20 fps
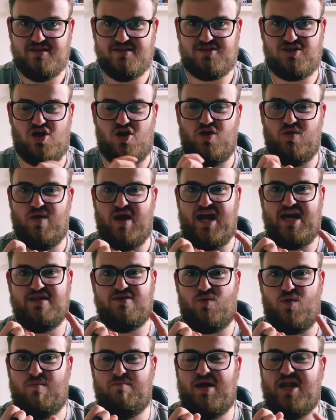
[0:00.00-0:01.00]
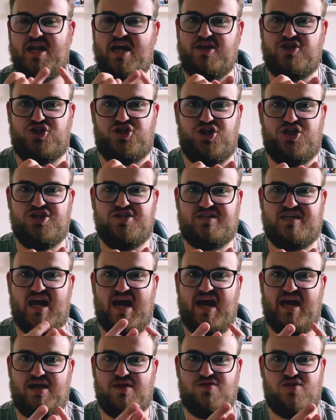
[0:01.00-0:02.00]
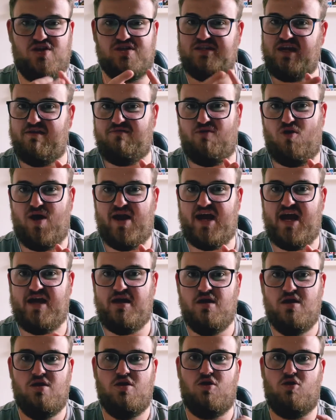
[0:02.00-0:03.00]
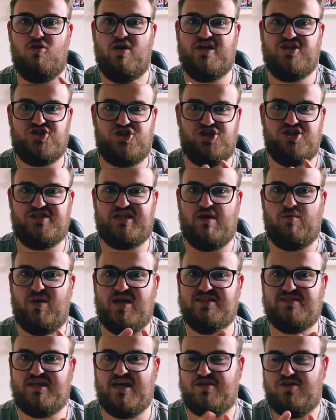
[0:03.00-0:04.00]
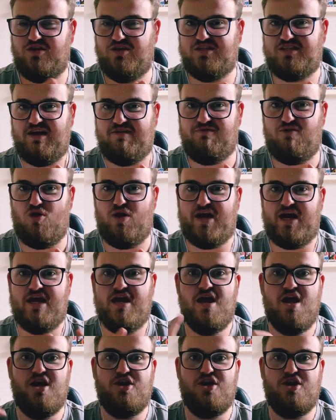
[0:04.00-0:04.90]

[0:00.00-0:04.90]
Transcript: So either a Monday, Tuesday, Thursday, Friday, or a Tuesday, Wednesday, Thursday, Friday.